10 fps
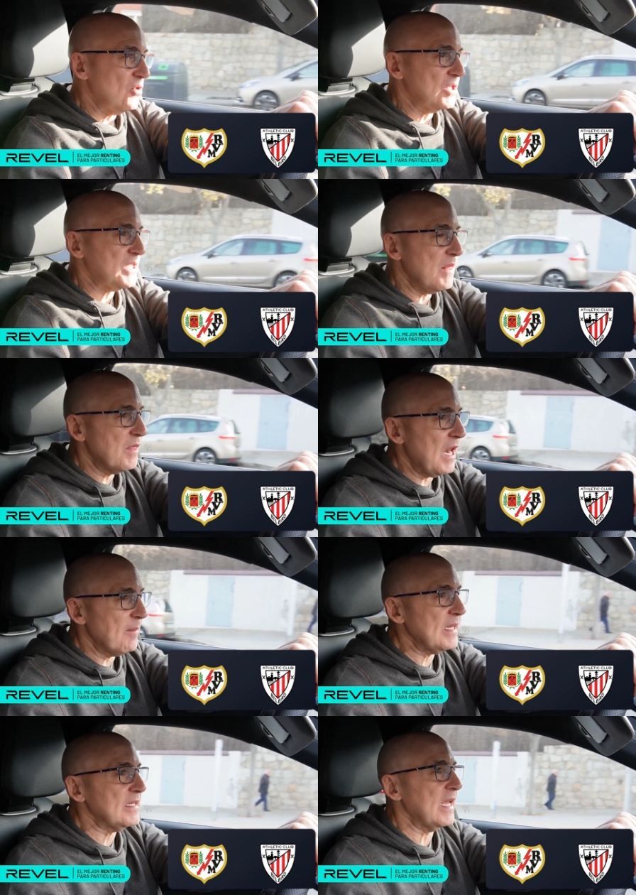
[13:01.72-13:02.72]
I honestly
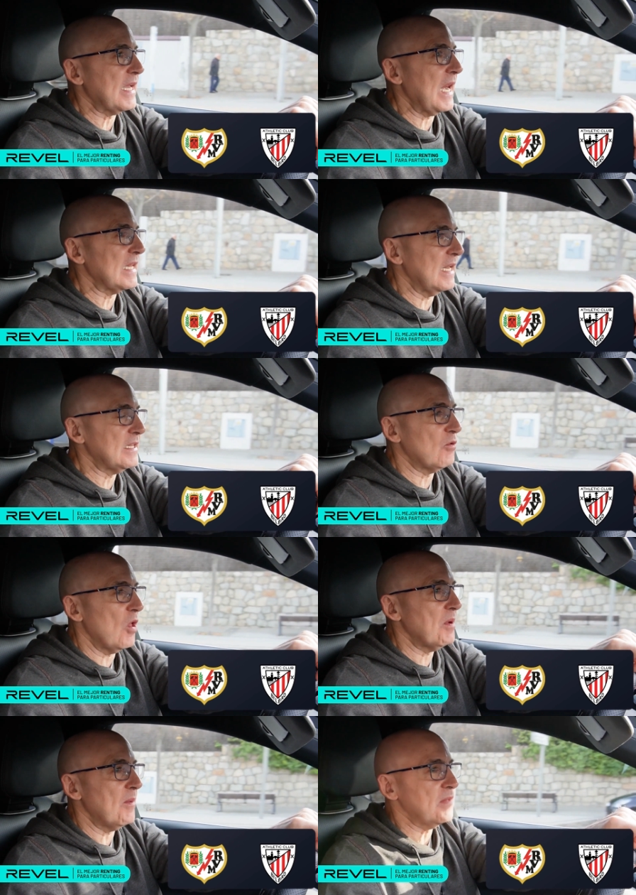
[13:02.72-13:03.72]
think that Athletic
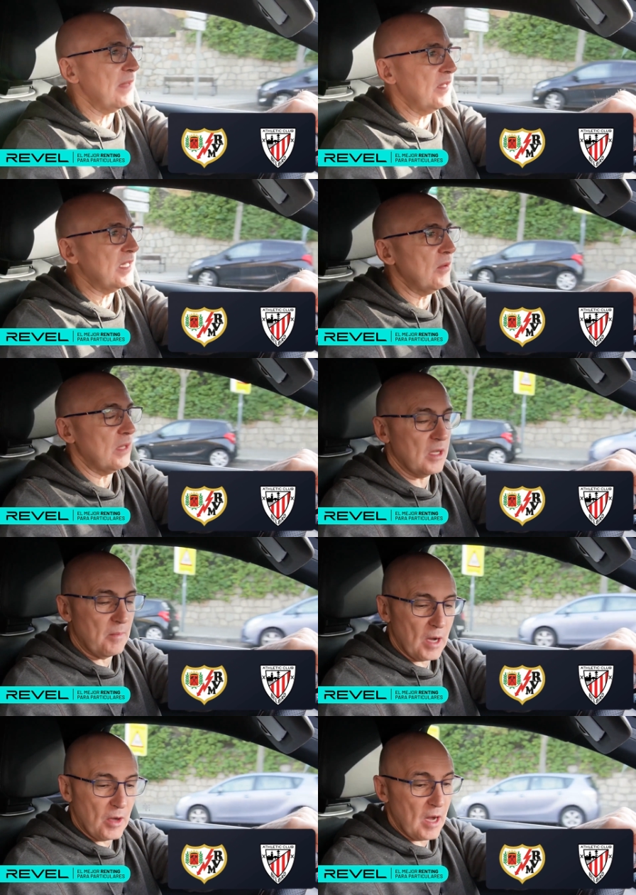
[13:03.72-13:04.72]
Club can perfectly win this
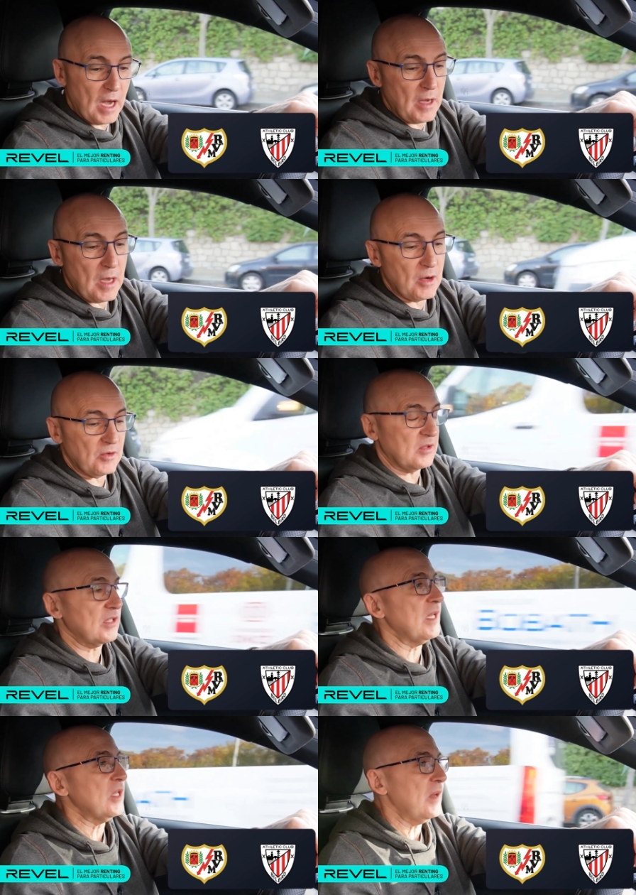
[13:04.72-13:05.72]
match. I see them doing
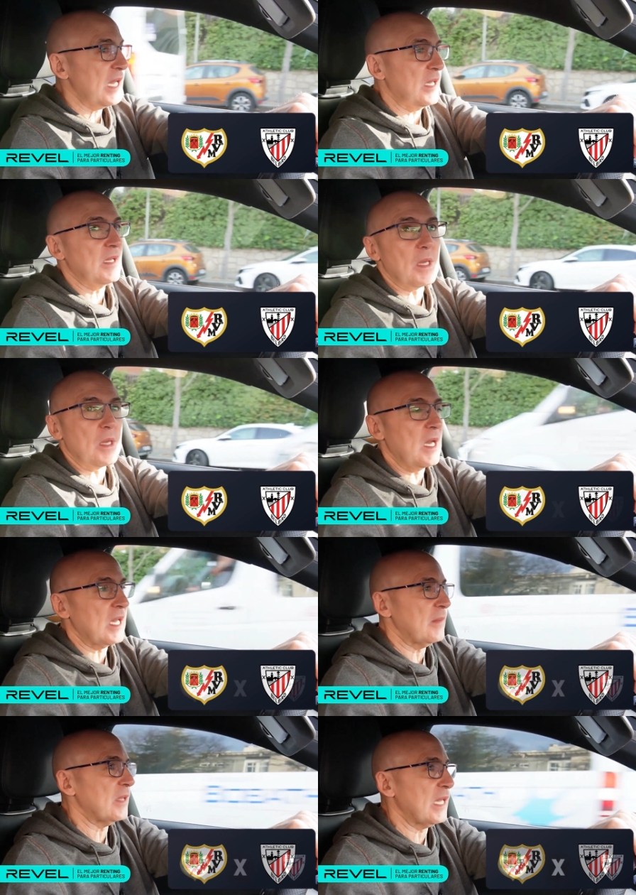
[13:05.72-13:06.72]
very well, and
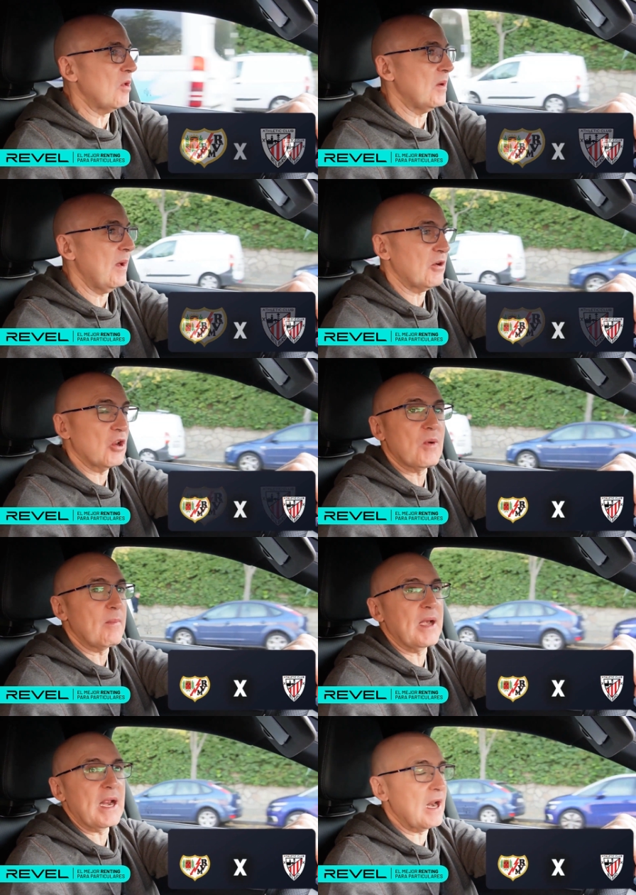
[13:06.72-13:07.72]
I believe they will fight for
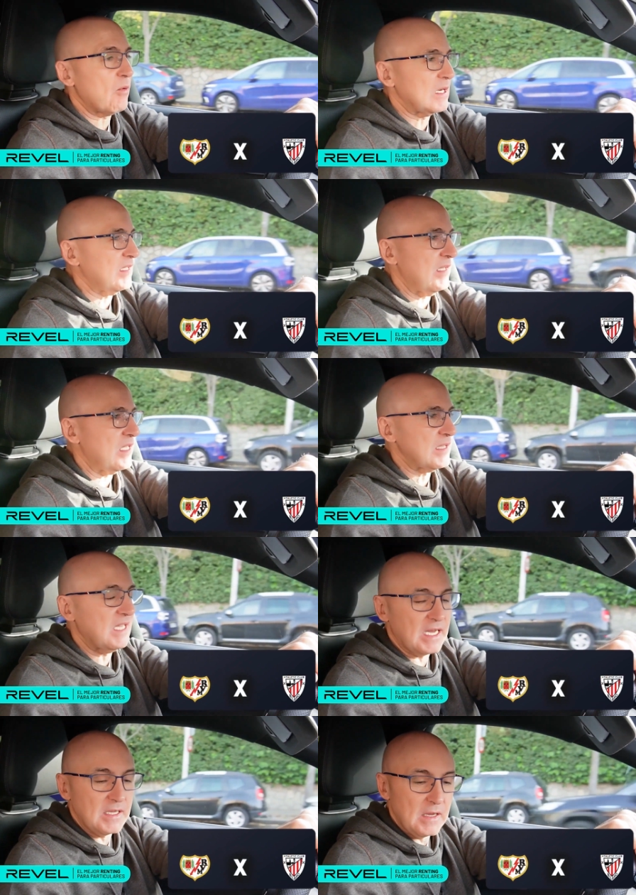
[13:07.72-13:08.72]
the 4th place until the
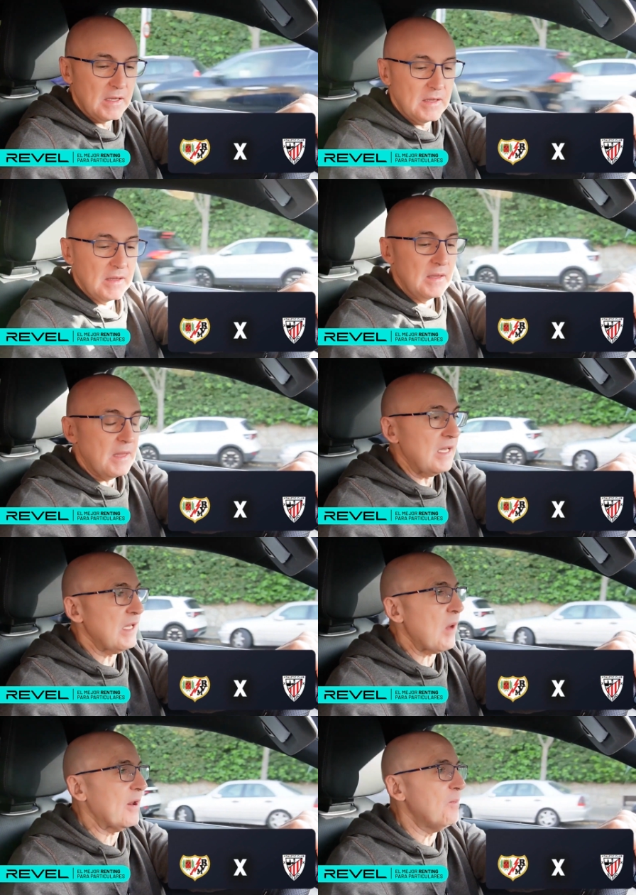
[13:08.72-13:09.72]
end.
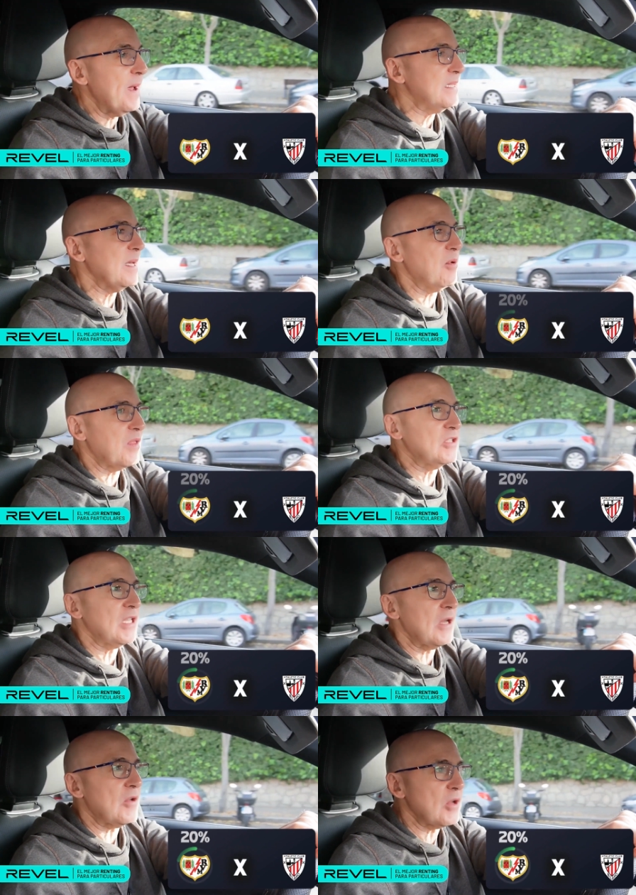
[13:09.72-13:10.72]
I'm going to give
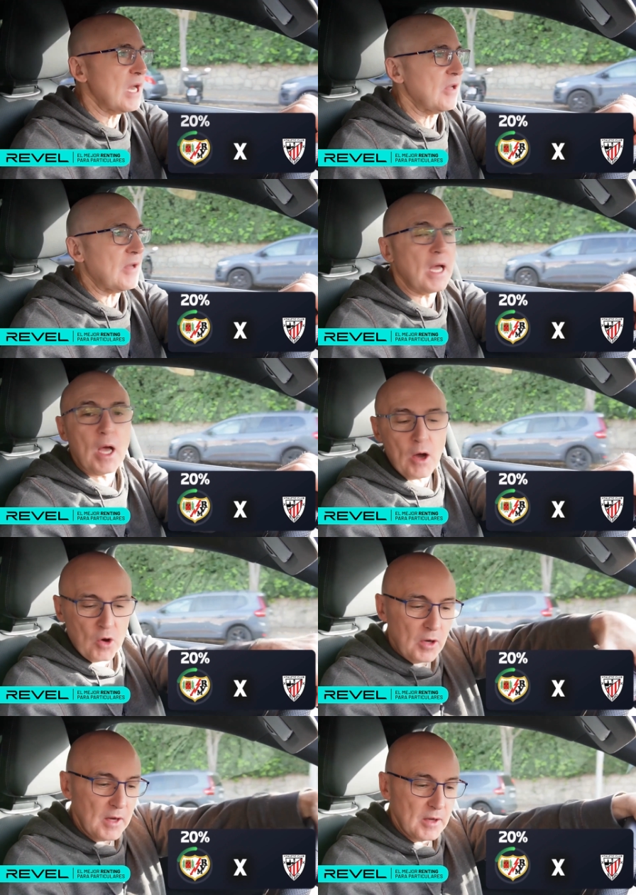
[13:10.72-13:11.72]
20% to Rayo
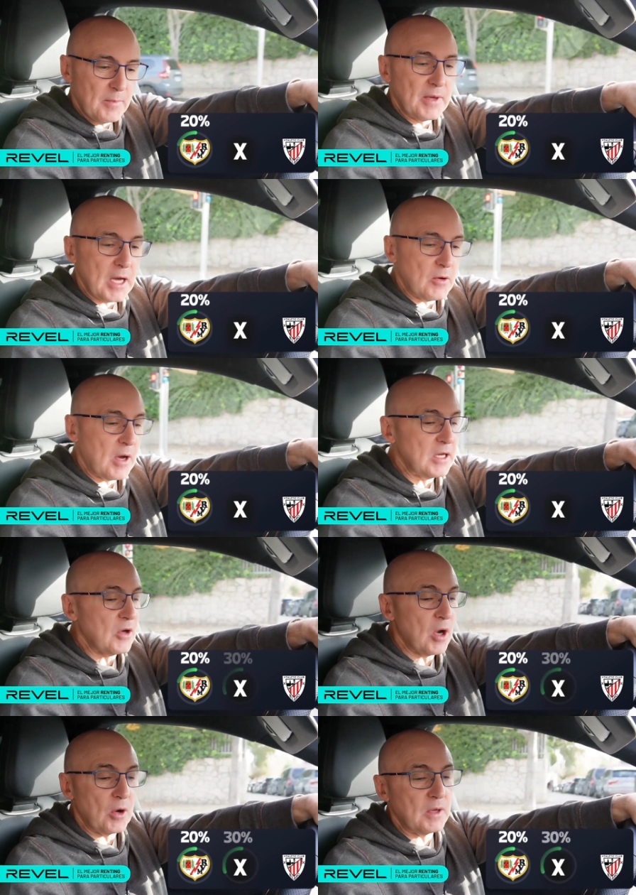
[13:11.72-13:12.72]
Vallecano, 30% for the
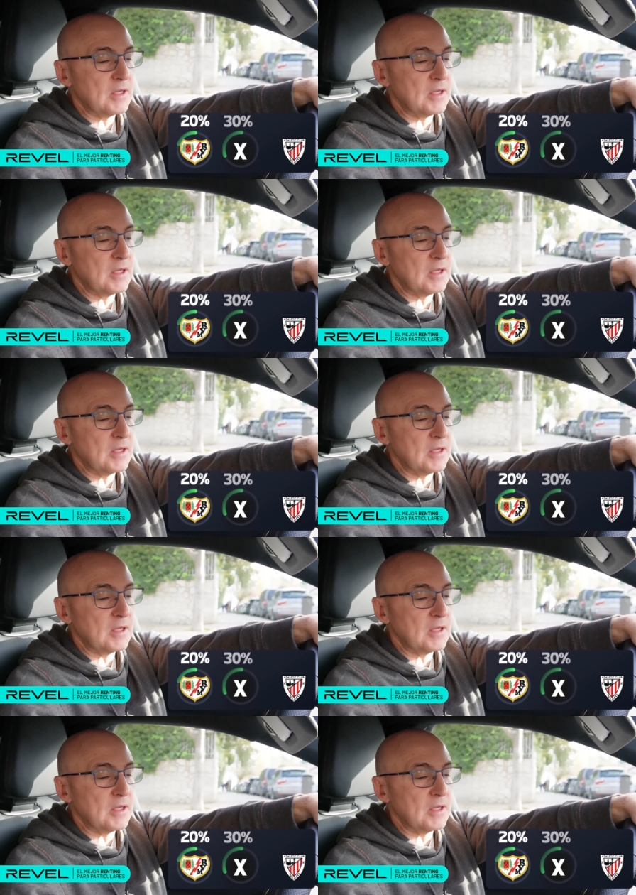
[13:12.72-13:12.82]
draw,